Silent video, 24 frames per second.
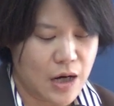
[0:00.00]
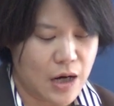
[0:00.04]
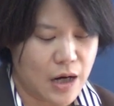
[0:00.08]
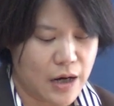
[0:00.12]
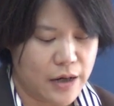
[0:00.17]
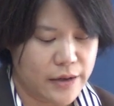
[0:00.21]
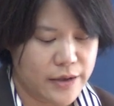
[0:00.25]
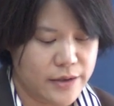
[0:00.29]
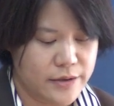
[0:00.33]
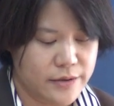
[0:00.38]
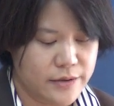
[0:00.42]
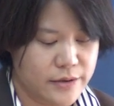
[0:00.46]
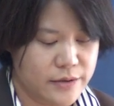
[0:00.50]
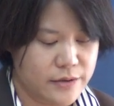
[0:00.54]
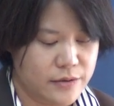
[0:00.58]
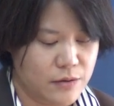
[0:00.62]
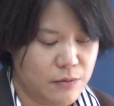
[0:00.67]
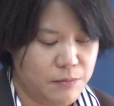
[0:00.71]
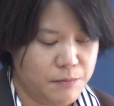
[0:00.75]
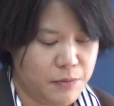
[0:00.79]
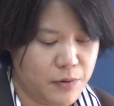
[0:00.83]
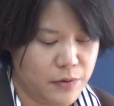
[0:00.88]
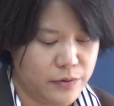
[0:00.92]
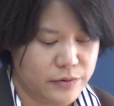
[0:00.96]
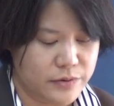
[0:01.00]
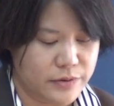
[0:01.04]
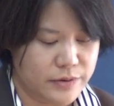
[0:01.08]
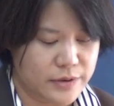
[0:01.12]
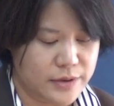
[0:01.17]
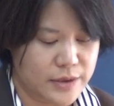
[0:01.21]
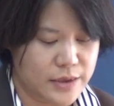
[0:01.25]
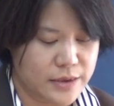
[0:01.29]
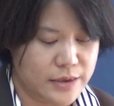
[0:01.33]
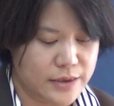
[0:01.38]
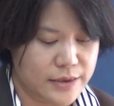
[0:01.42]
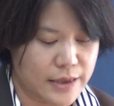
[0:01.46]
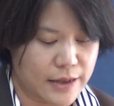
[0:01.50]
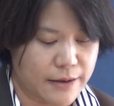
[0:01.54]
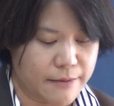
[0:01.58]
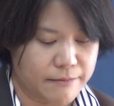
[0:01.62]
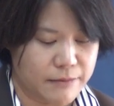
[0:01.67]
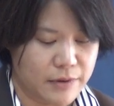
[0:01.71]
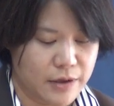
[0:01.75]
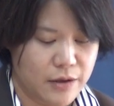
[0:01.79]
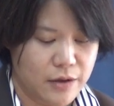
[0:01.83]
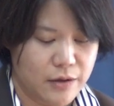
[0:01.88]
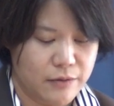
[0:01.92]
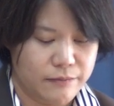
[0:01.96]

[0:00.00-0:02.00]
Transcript: R&D support system